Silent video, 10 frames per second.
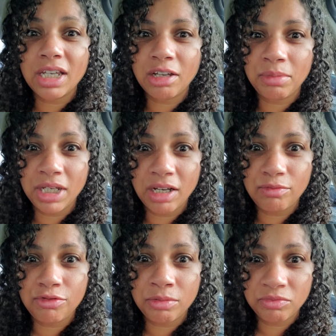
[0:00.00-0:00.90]
coming
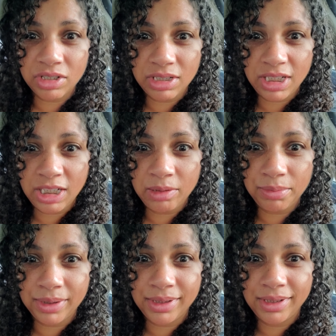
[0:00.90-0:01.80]
up from the
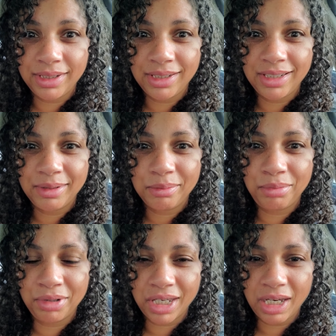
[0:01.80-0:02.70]
deep,
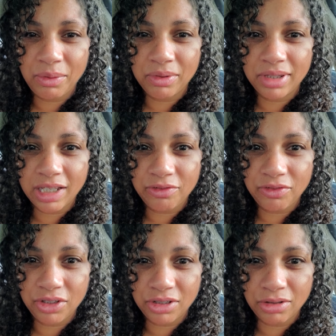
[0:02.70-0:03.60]
bringing what they've
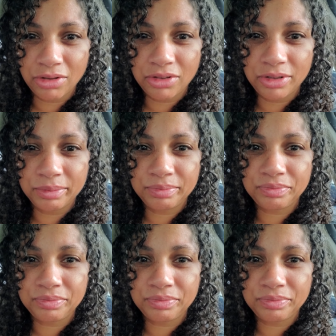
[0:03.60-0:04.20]
learned.